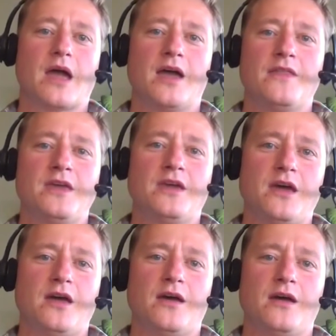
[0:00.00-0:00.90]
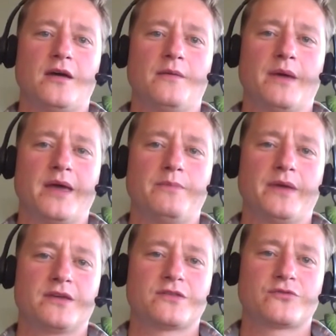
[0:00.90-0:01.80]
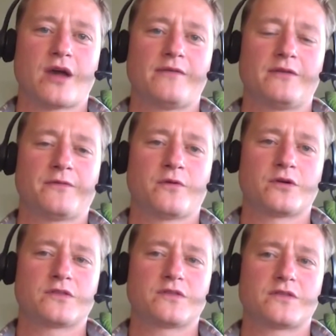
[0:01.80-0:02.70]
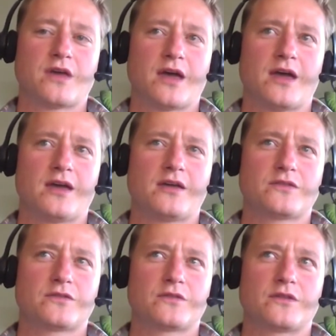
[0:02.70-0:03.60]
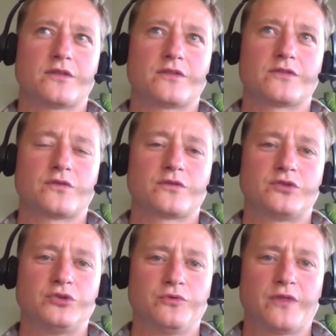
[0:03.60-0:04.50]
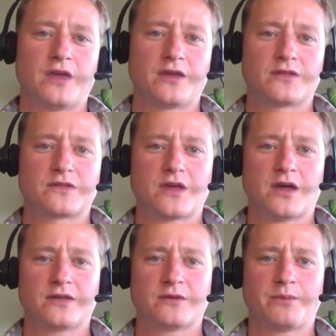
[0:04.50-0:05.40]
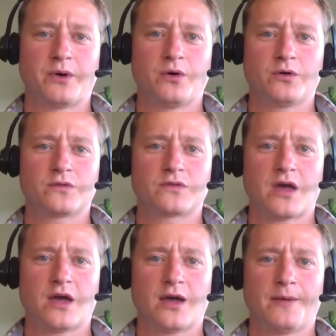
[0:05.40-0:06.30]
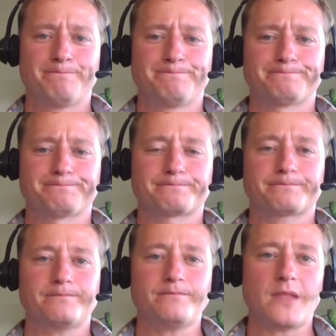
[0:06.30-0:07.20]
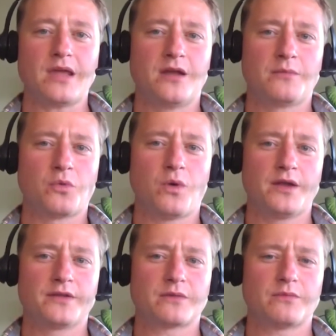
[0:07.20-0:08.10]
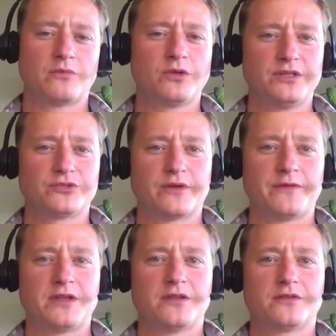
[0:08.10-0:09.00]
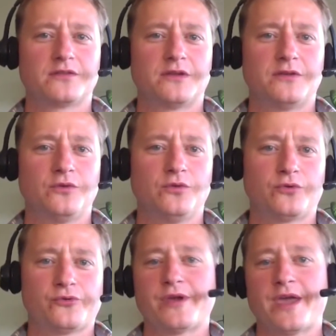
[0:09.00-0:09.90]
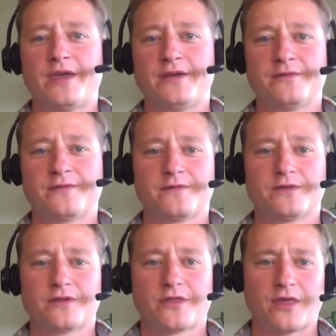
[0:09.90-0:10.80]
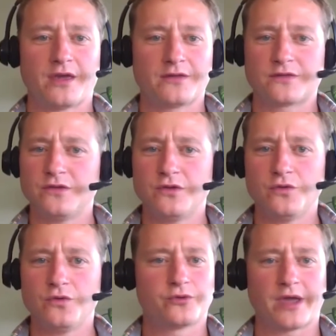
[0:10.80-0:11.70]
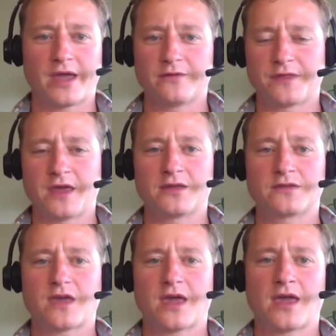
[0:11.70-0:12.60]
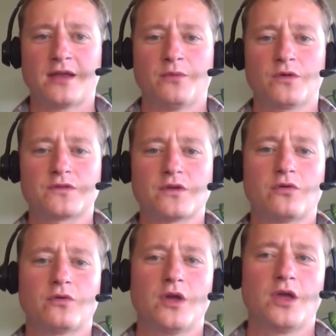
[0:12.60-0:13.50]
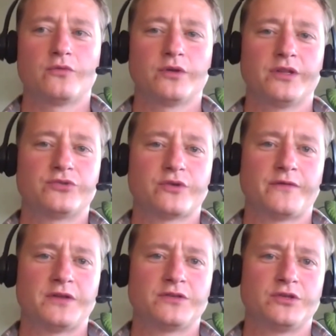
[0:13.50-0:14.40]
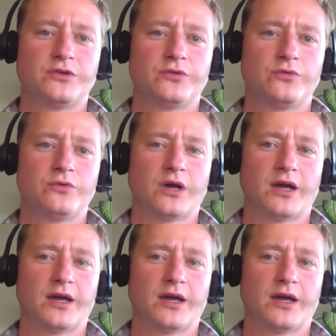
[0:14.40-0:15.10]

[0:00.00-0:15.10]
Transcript: I think my biggest driving force is sort of two things, I suppose. Number one is I'm really driven to do creative things, new creative things, and I'm also really driven to